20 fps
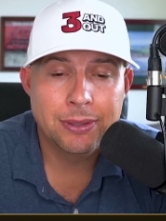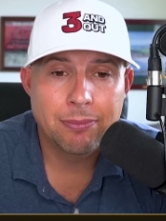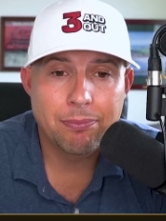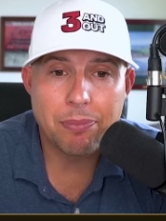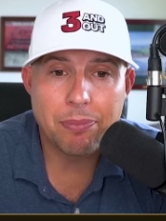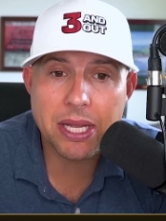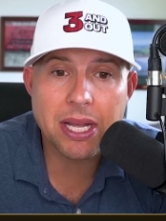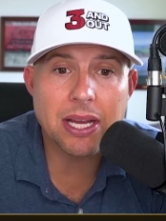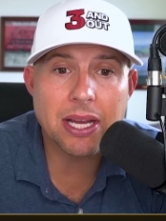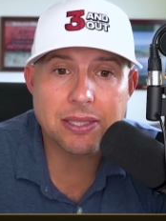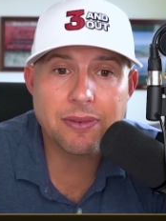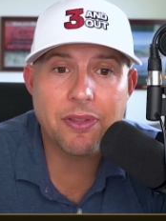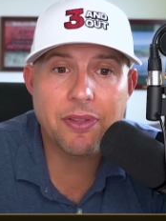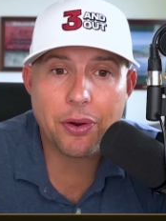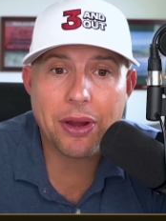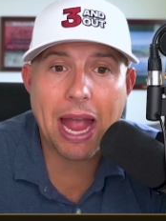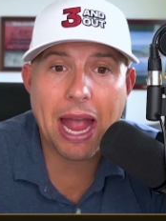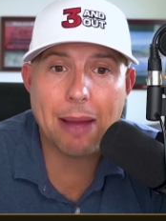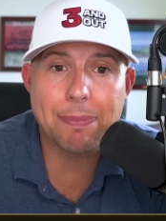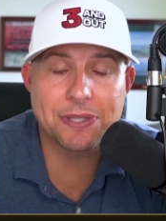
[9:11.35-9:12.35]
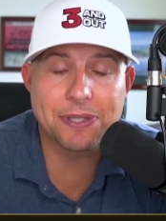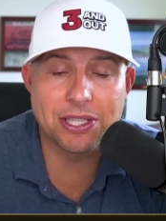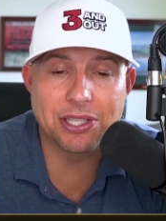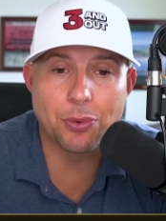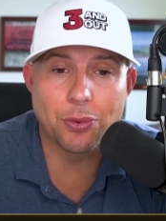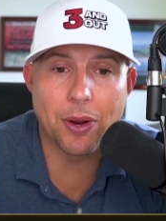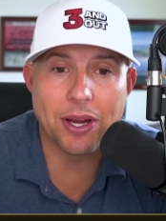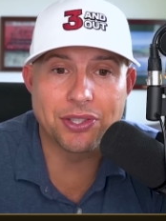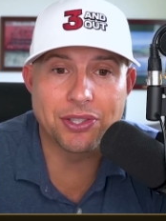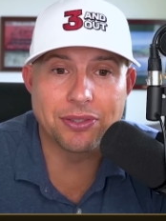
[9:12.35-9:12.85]
because of their cap
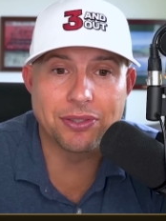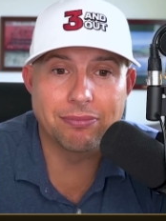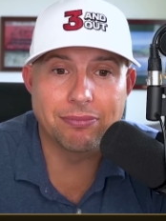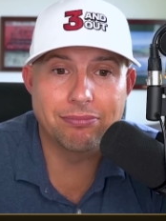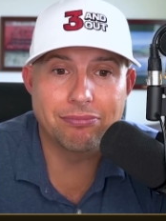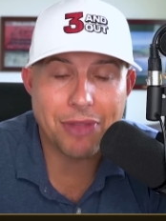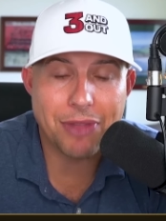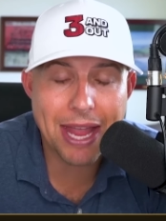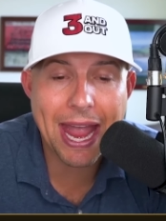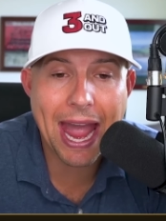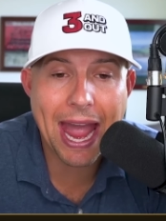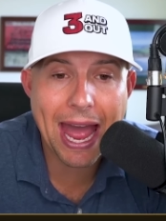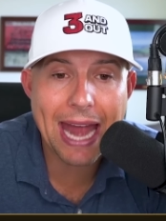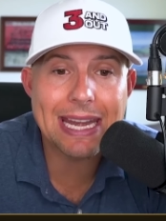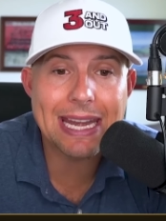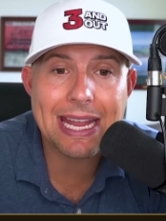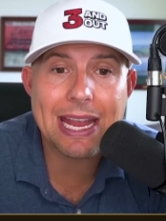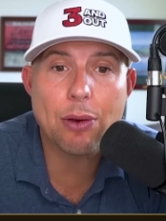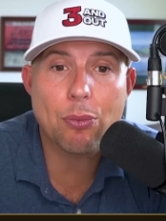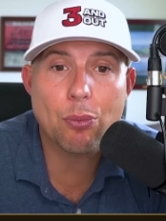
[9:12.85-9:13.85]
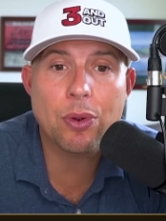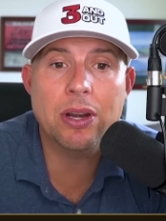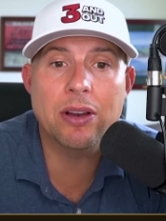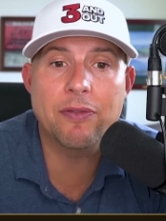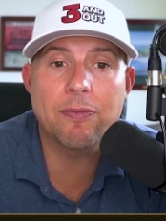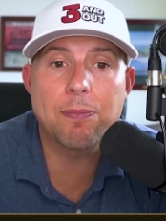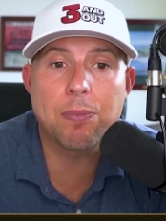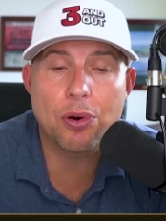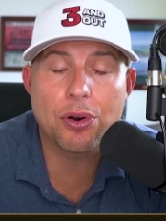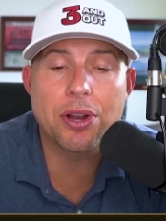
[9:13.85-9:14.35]
situation. They had to get rid
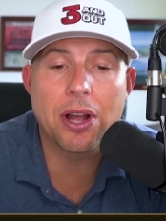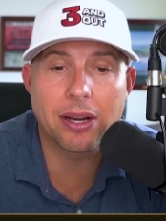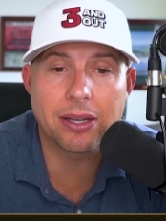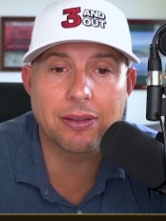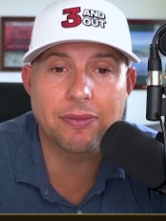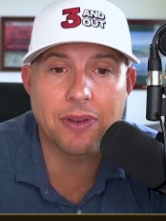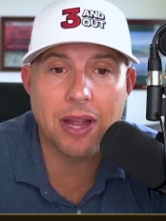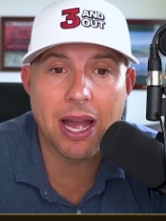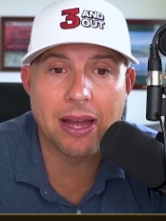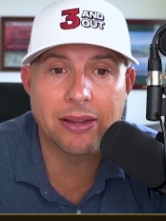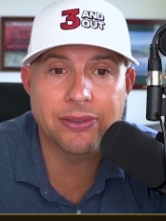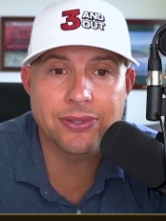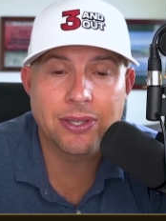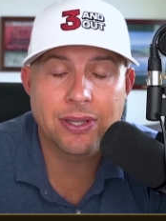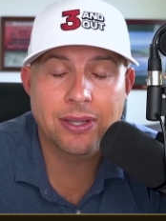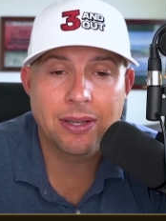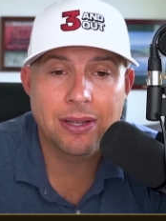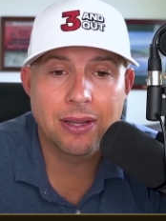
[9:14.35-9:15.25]
of productive guys.